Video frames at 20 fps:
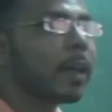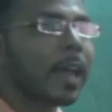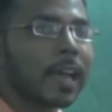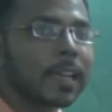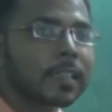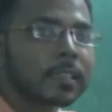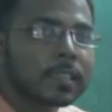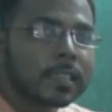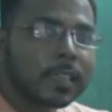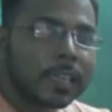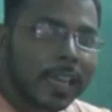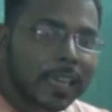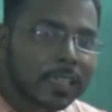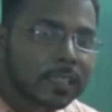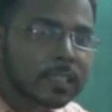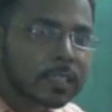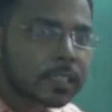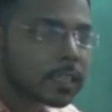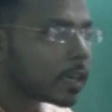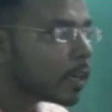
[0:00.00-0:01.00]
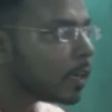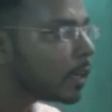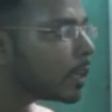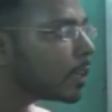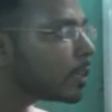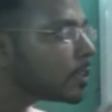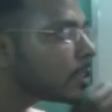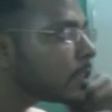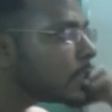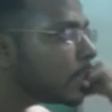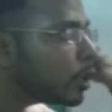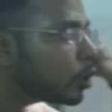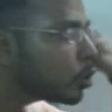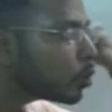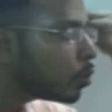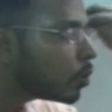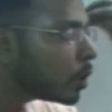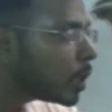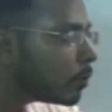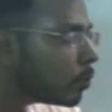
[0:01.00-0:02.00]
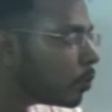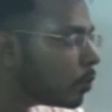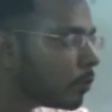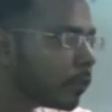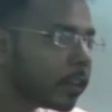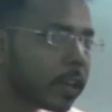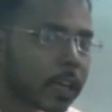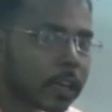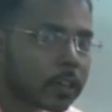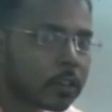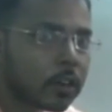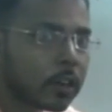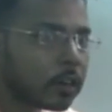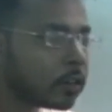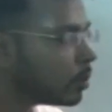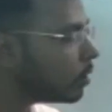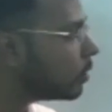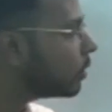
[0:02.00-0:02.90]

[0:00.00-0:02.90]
has less tendency to remove electron.